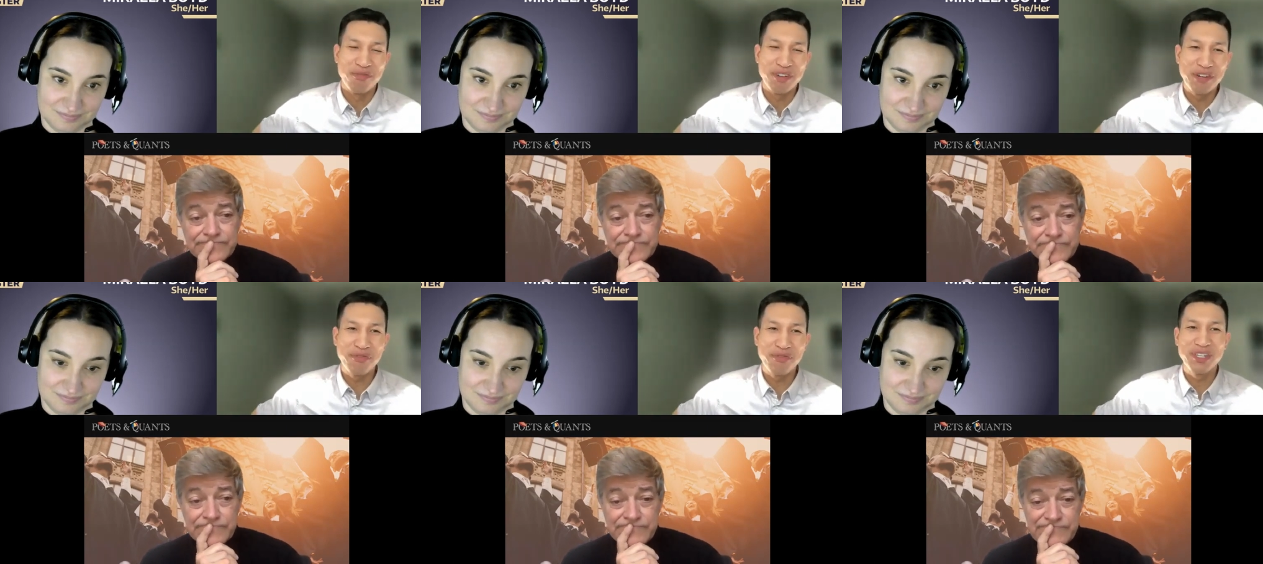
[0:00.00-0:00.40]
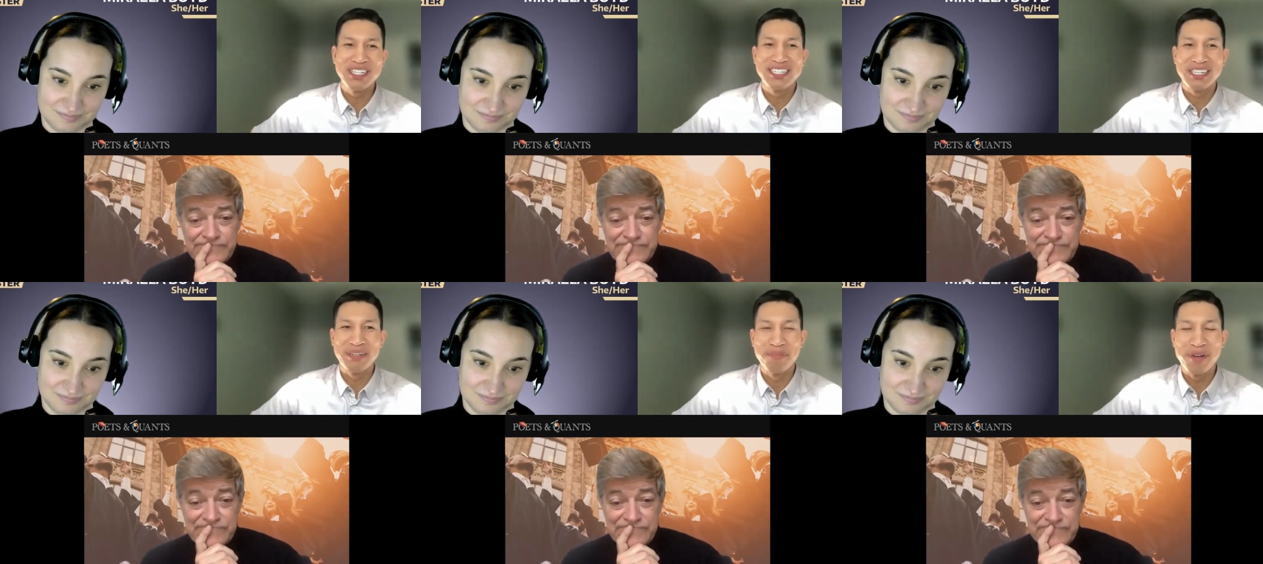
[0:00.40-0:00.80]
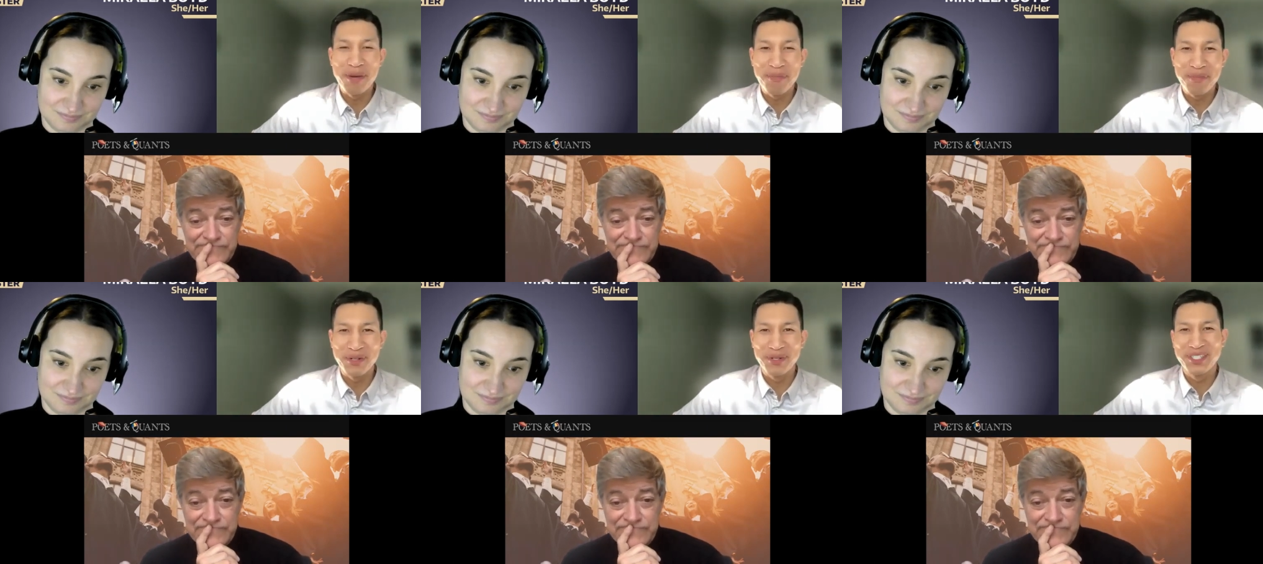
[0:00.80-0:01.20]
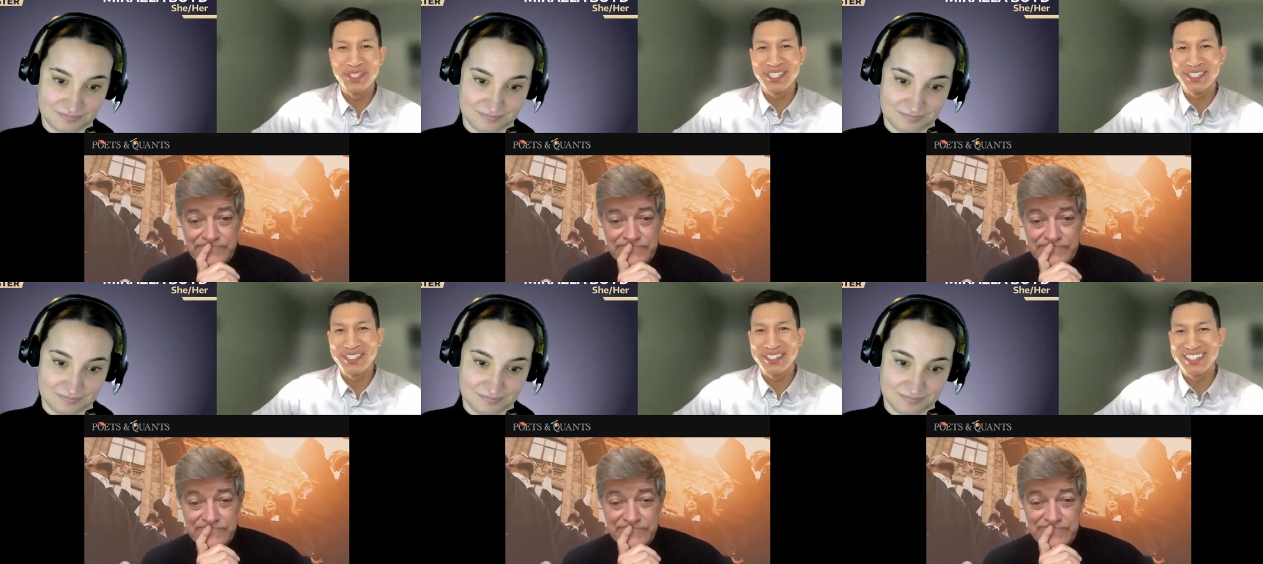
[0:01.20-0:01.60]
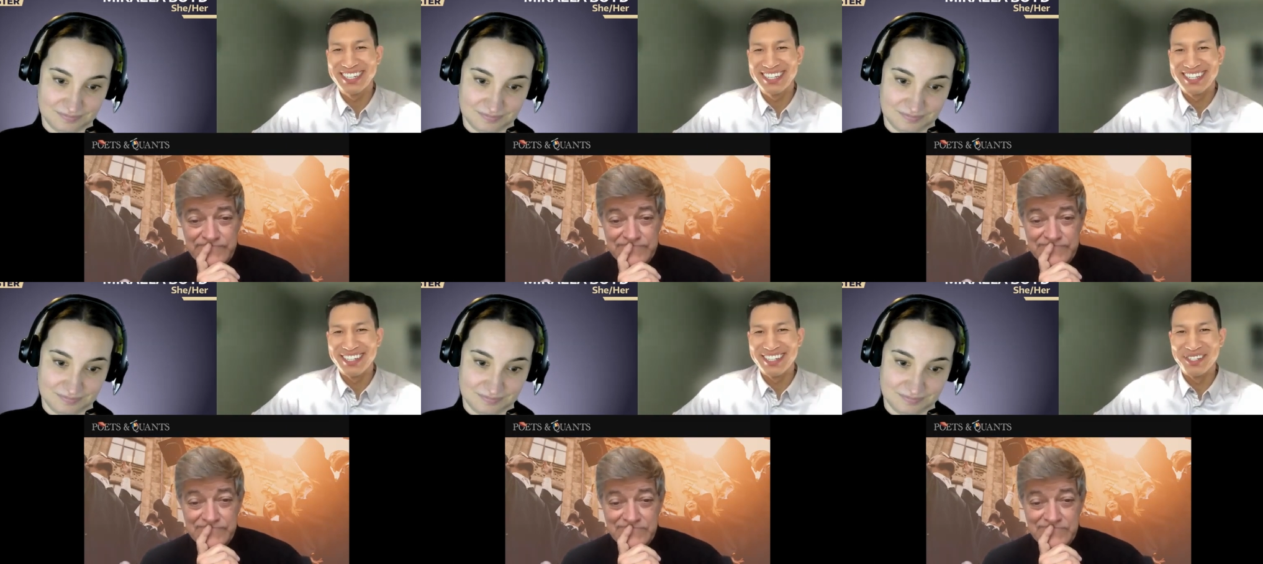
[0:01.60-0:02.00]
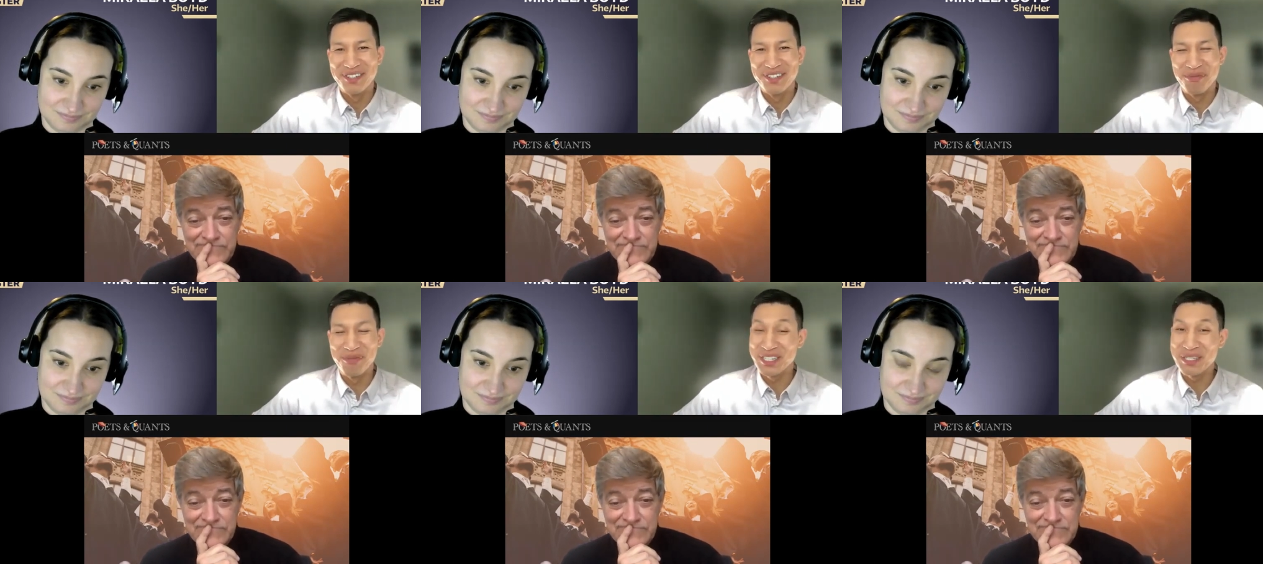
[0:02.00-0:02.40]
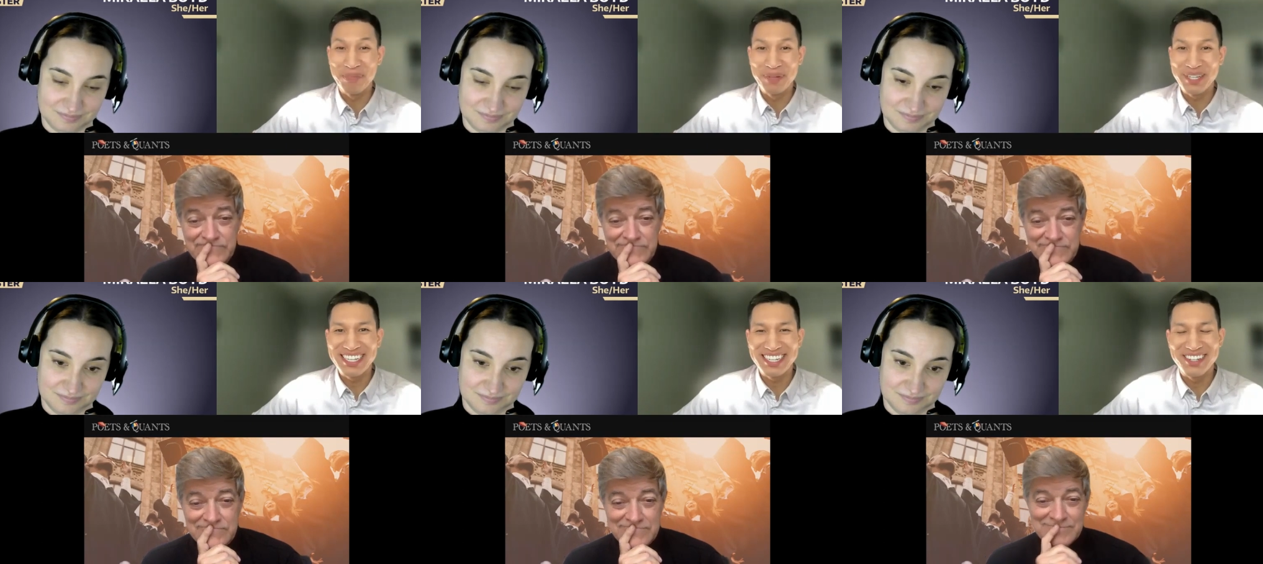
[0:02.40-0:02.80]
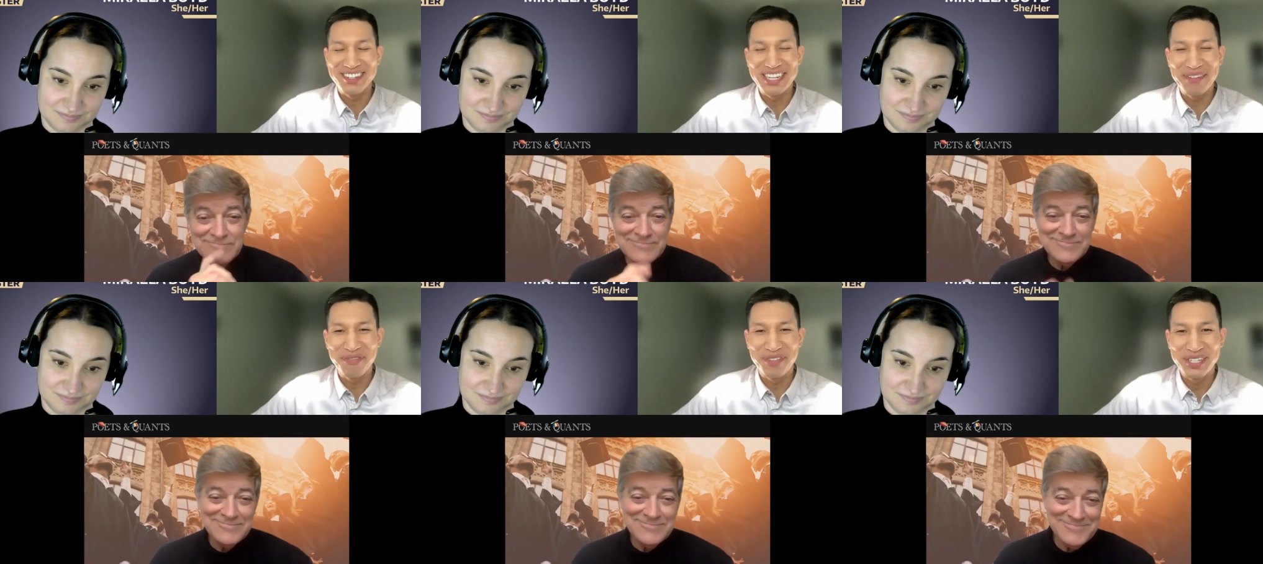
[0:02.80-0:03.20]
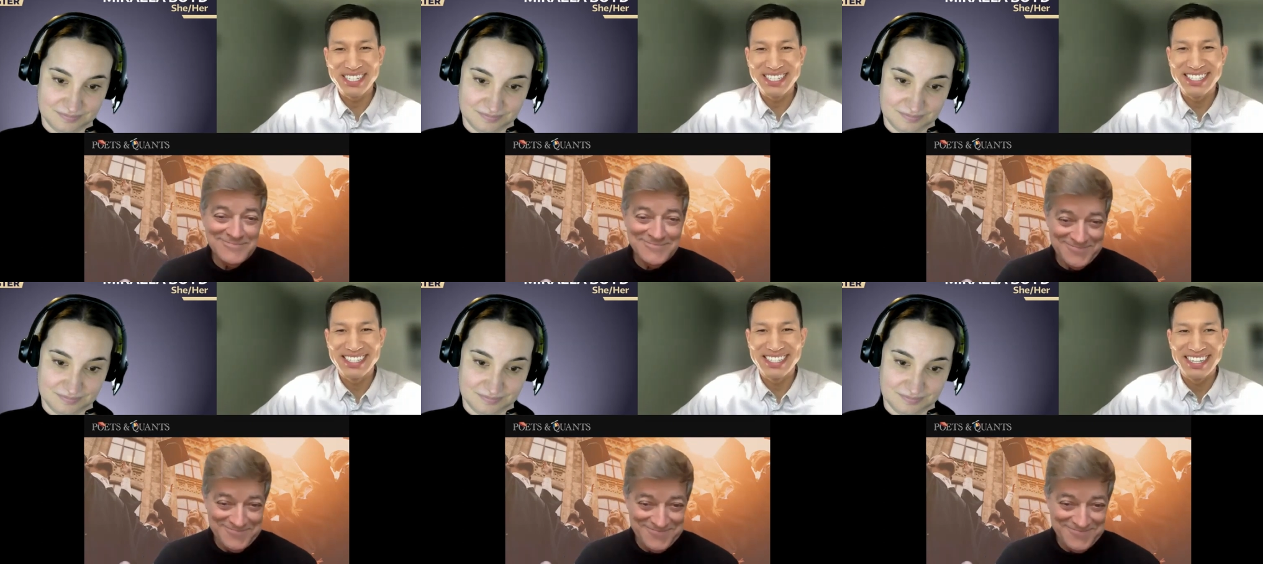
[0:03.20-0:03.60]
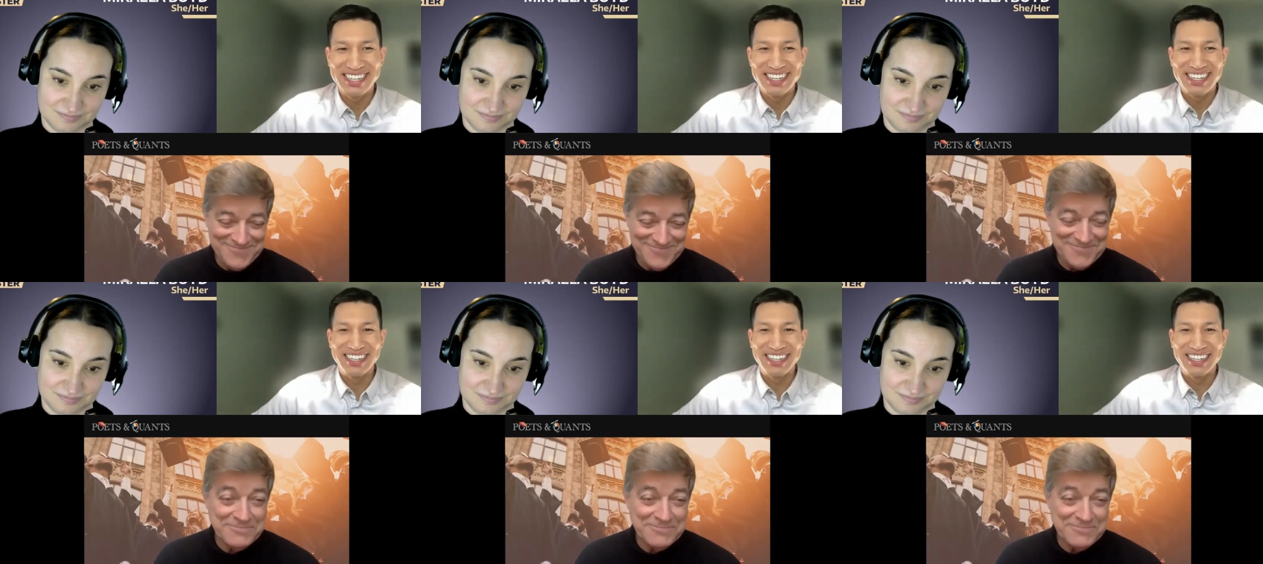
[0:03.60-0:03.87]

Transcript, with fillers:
Speaker 1: reference in pop culture or what's a big hit on Netflix